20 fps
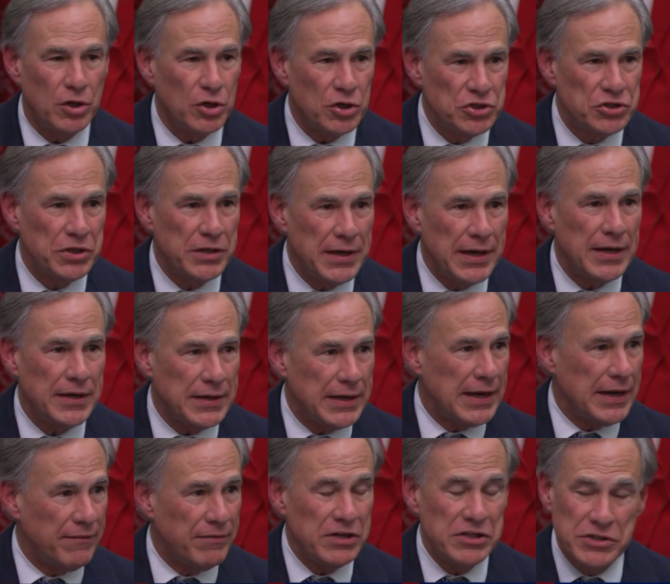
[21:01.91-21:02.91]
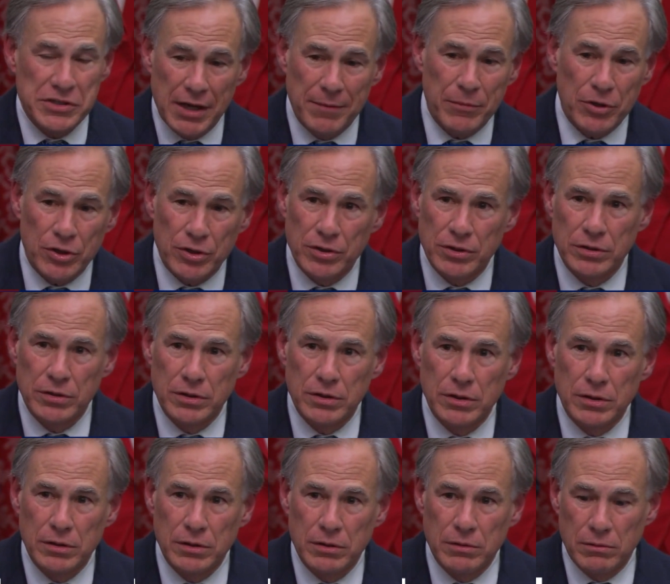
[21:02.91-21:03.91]
are sent out every summer.
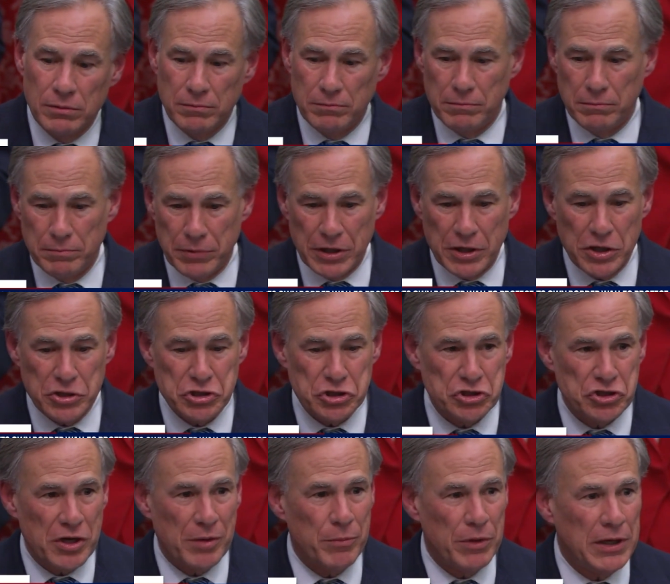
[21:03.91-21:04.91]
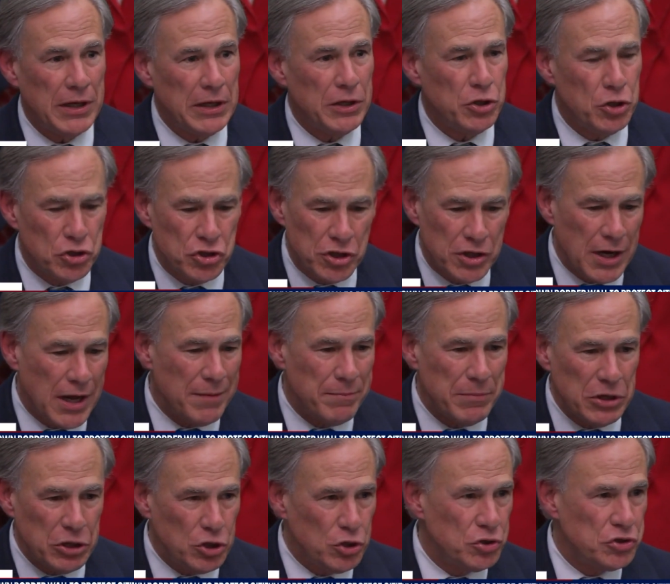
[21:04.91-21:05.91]
Because of summer heat, you should
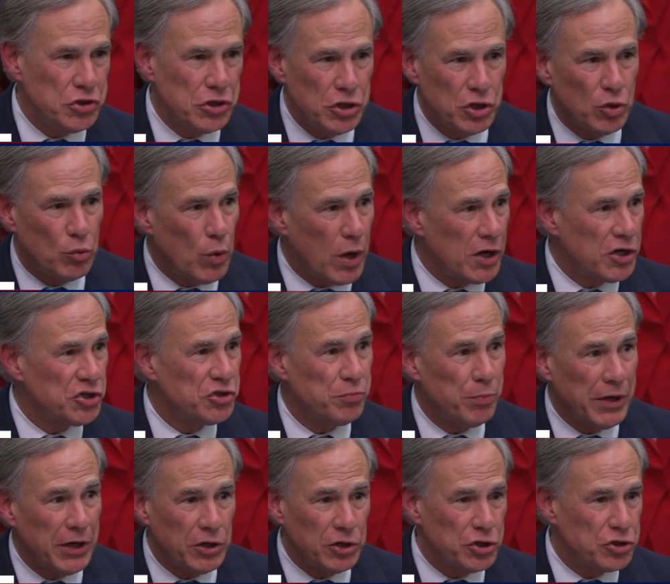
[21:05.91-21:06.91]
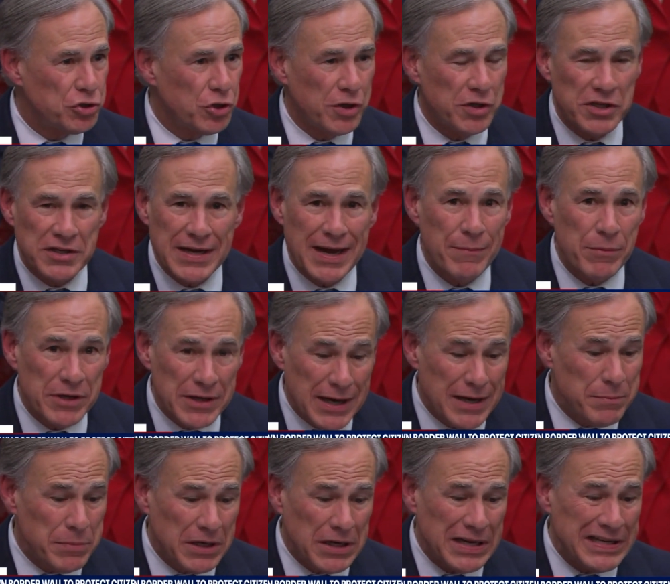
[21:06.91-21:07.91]
not be using your water sprinkler during the time of the
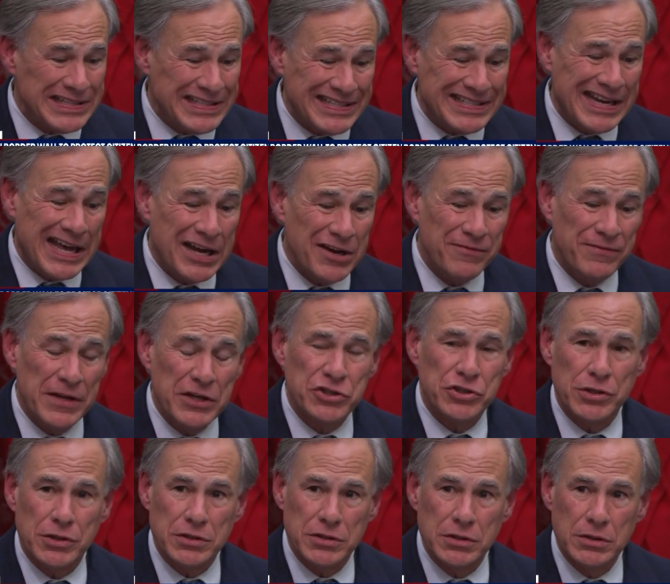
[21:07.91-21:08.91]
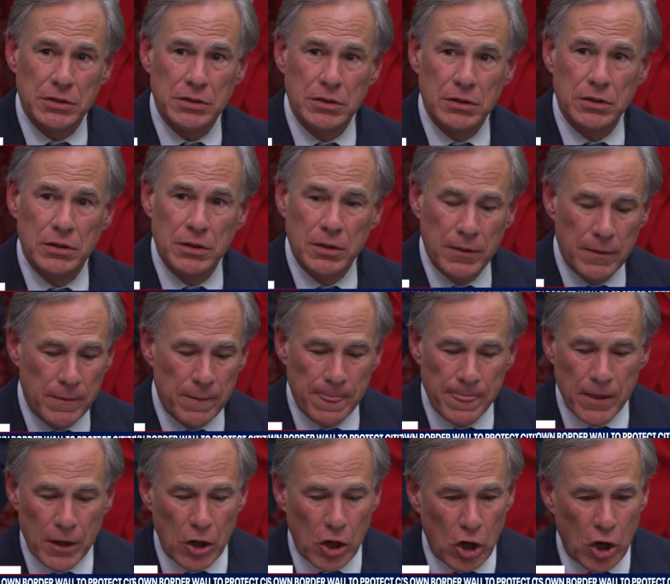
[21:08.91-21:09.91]
day because it's not efficient.
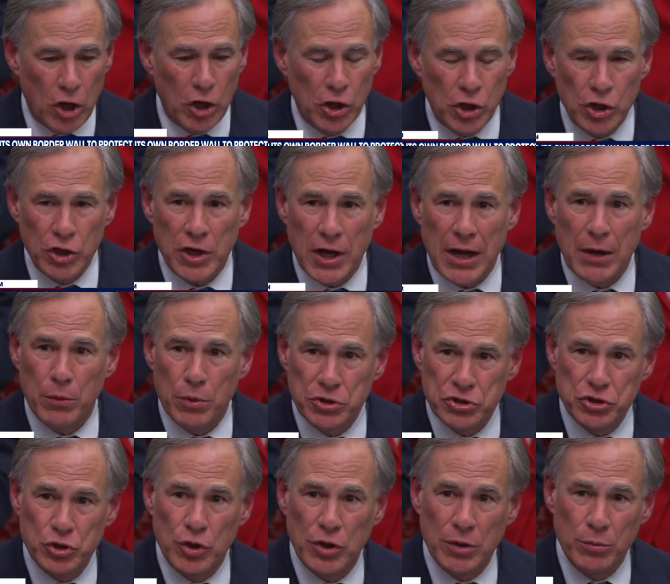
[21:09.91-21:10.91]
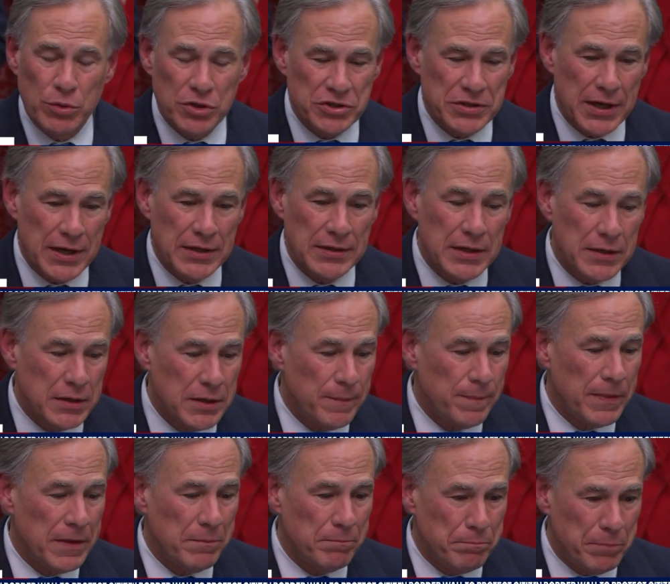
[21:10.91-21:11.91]
All ERCOT was doing was saying that
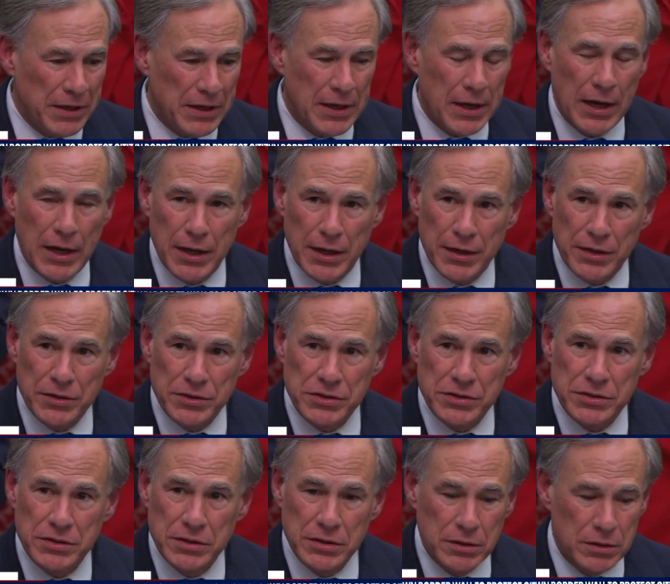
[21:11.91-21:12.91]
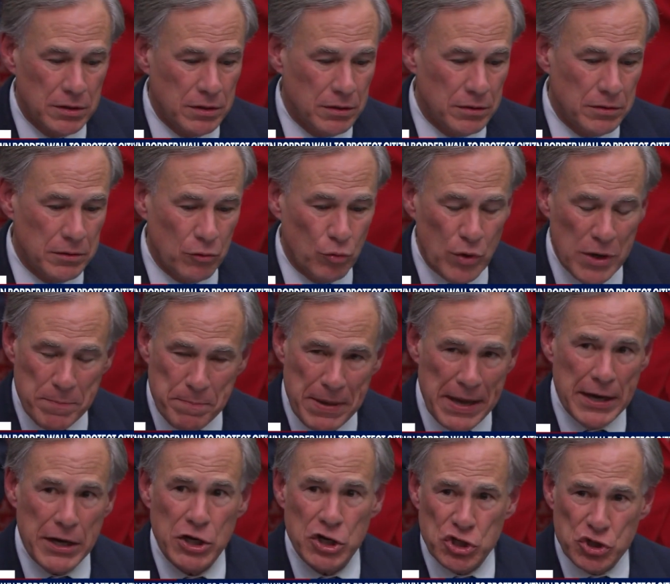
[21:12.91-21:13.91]
because
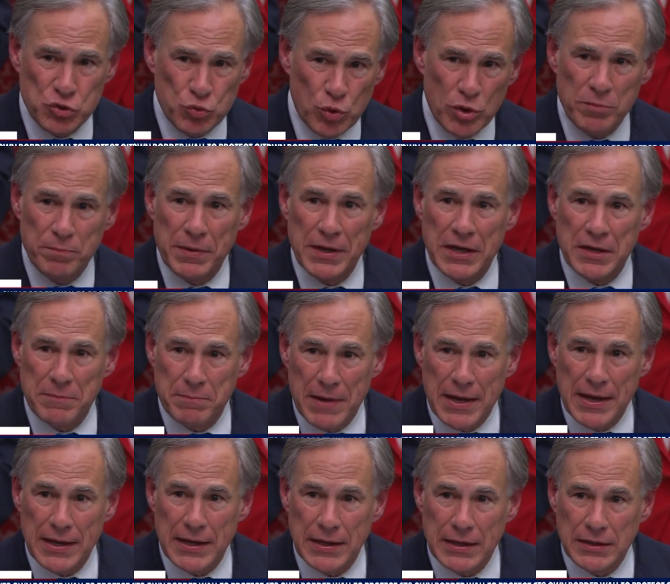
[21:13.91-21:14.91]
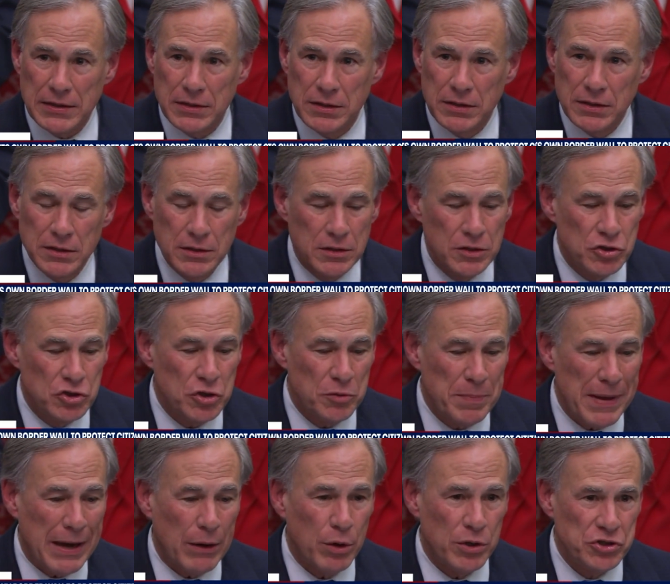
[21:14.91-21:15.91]
repairs were being made to
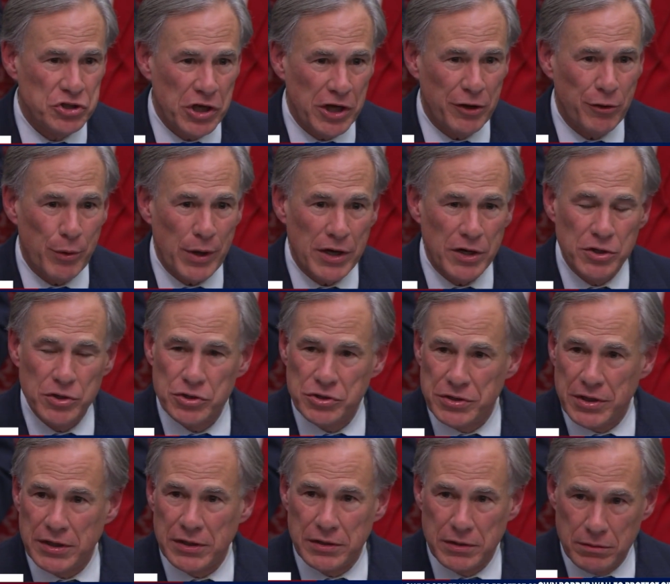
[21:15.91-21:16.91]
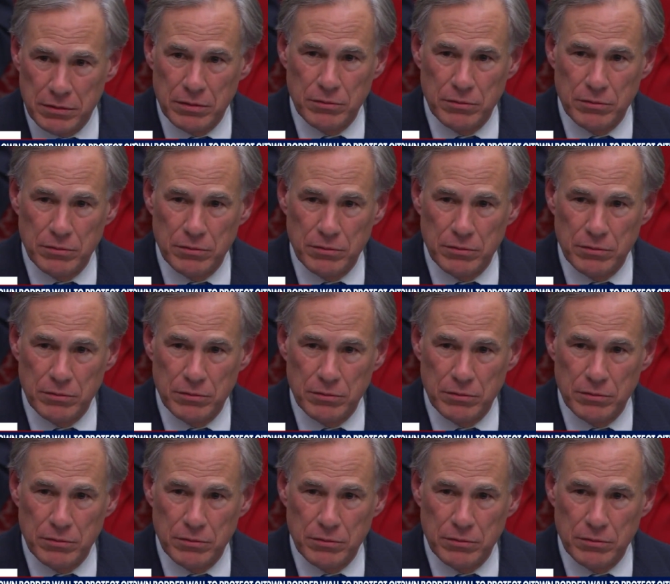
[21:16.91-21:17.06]
power generators that